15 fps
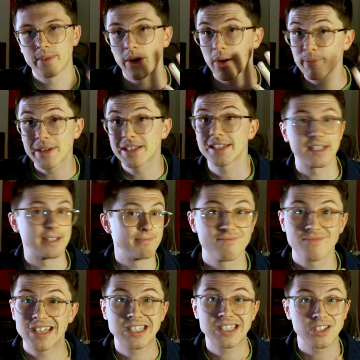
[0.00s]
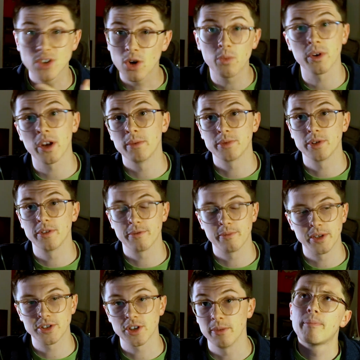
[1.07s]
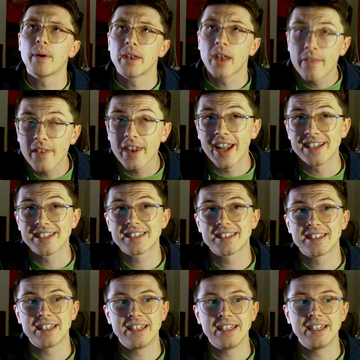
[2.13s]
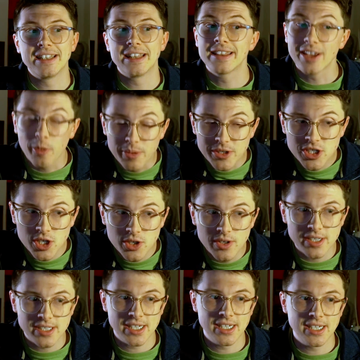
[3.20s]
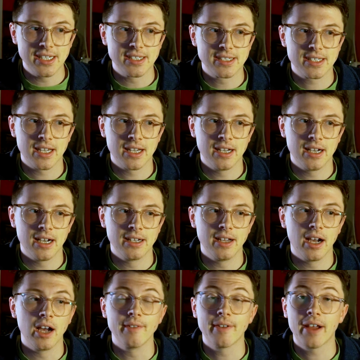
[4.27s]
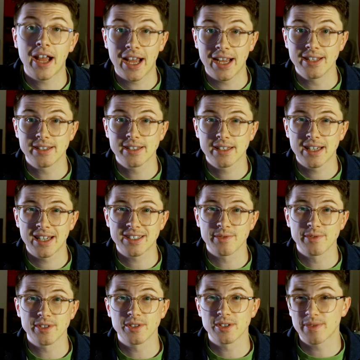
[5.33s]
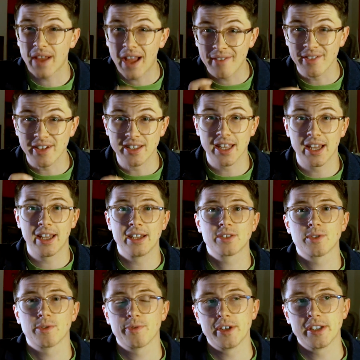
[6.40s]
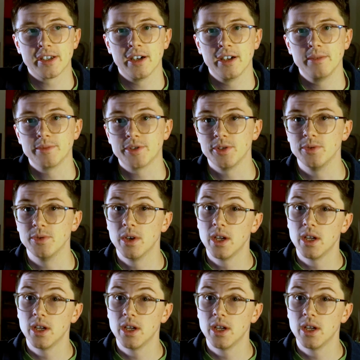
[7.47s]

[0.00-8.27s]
Now, admittedly, it's not what I'm doing for my job, but nonetheless, the opportunities I've had as a result of having that extra free time to